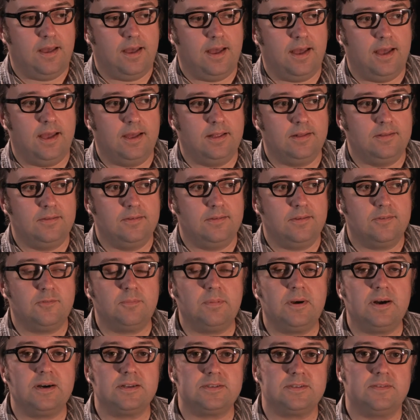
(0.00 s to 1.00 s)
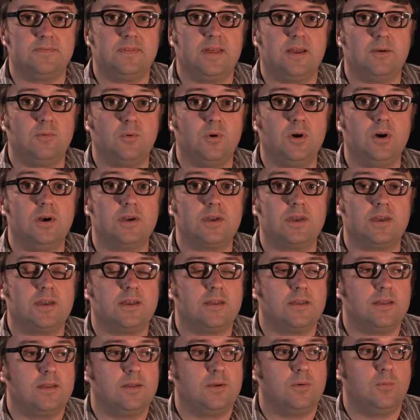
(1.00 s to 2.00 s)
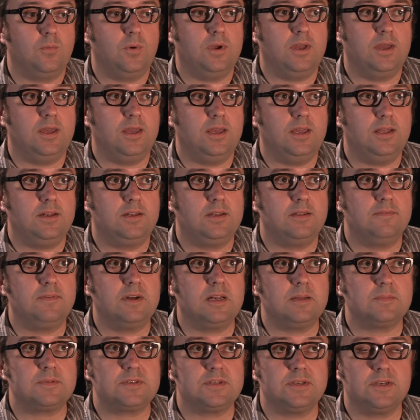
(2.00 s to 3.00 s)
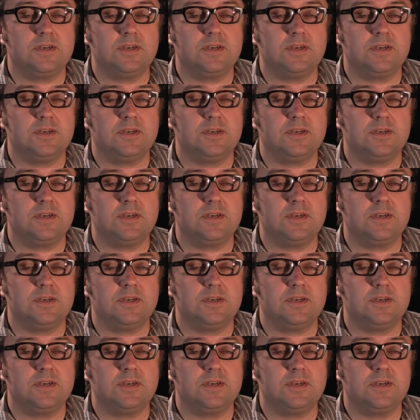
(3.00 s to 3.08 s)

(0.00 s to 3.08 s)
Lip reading: And as part of that work, we developed